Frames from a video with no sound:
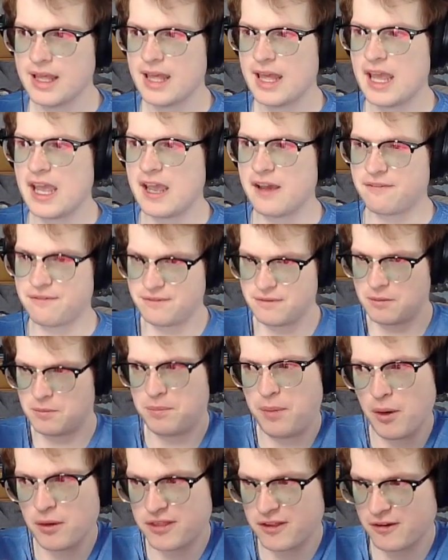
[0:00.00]
If
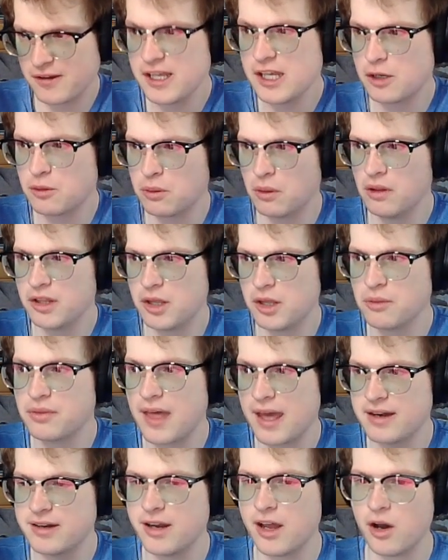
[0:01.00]
both are equal, you
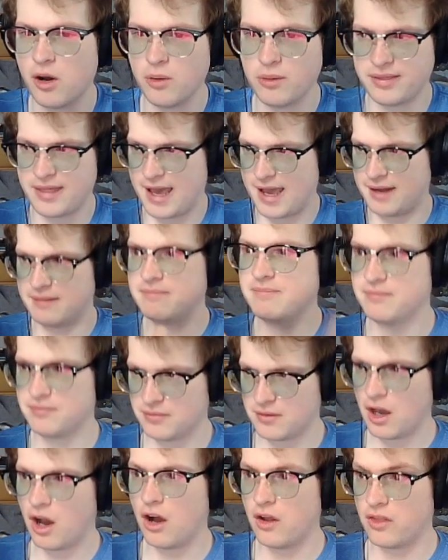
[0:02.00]
then know that
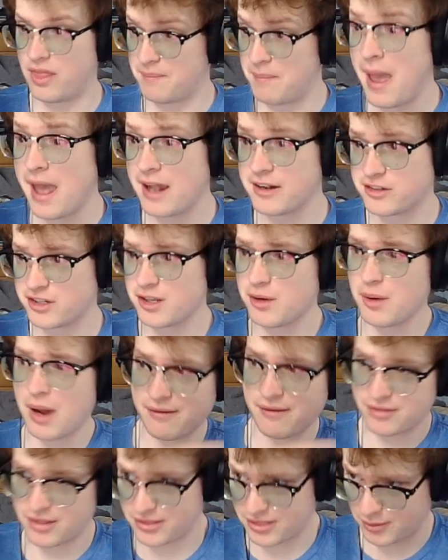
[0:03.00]
on the bench, you
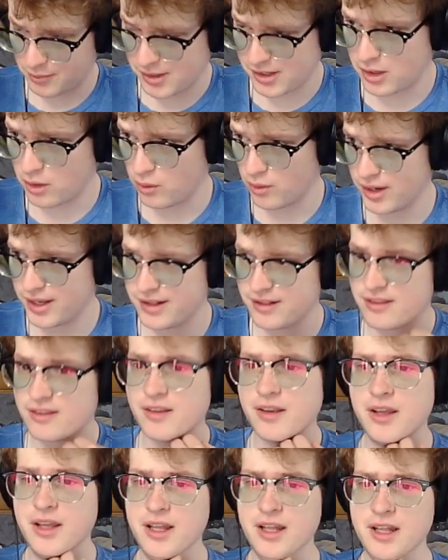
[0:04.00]
have the 3 coins,
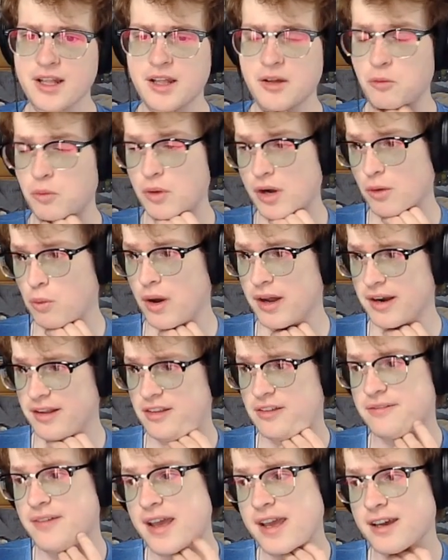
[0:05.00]
where one is
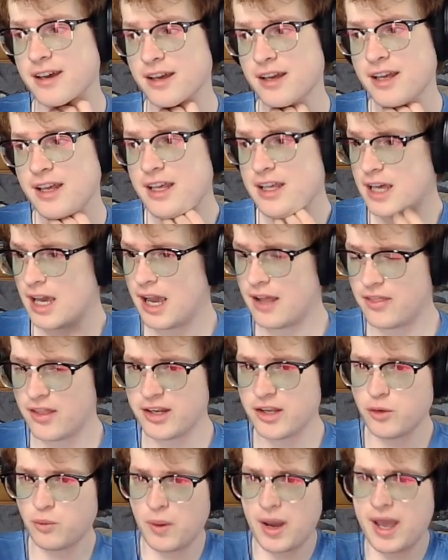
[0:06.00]
a fake. And then
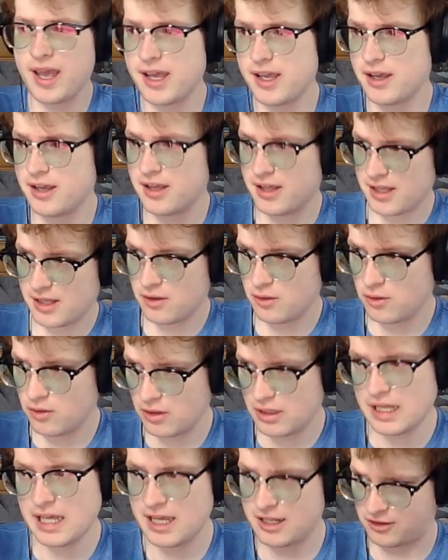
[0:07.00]
you weigh
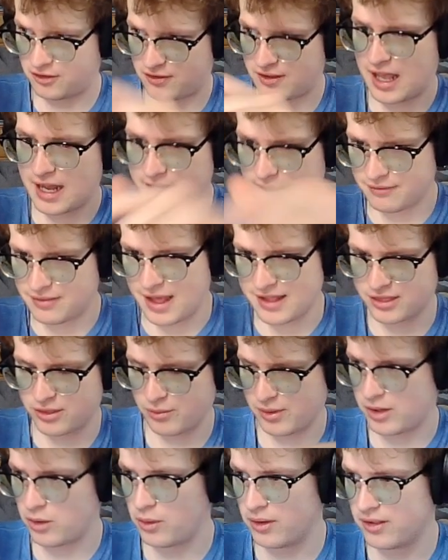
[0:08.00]
each set of that
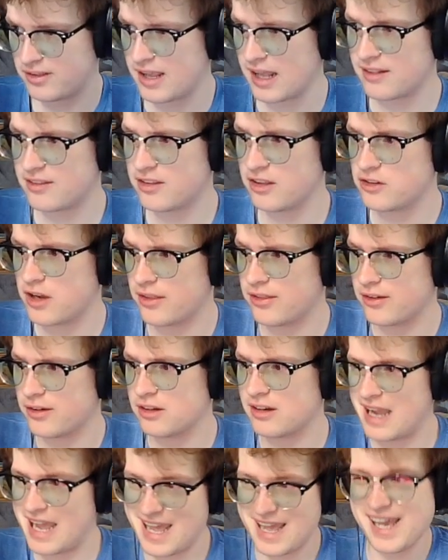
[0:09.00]
3 coins against each
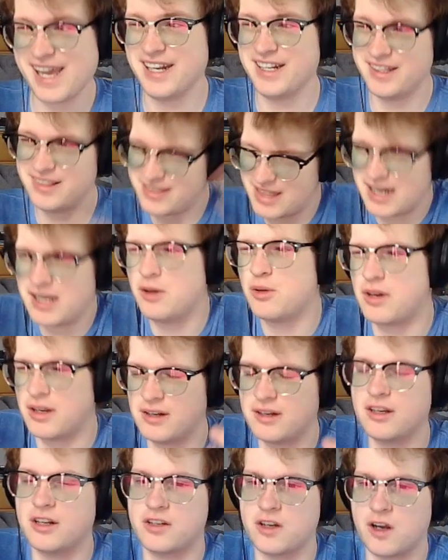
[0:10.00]
other, and then you
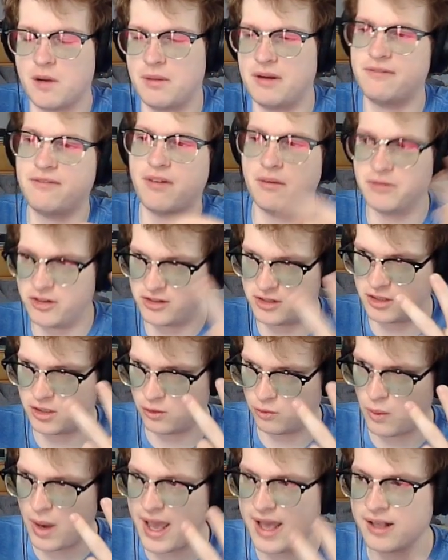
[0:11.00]
can determine from just 2
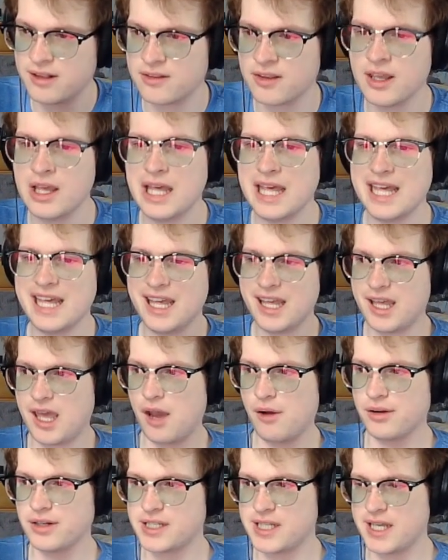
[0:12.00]
ways,
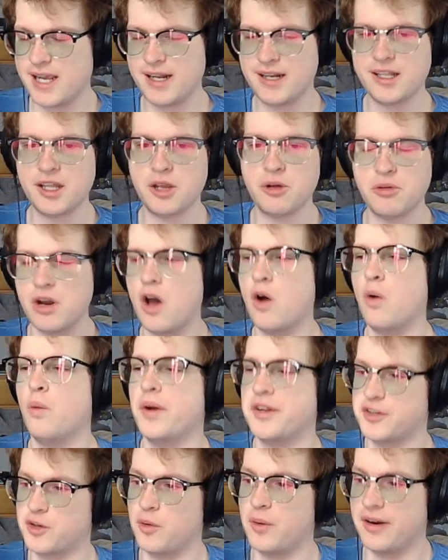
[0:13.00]
guaranteed you know
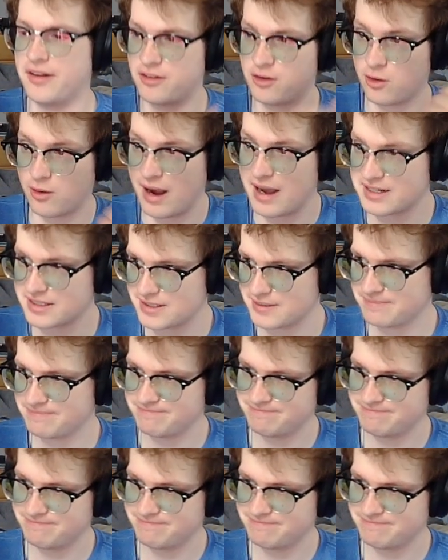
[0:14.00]
which coin is correct.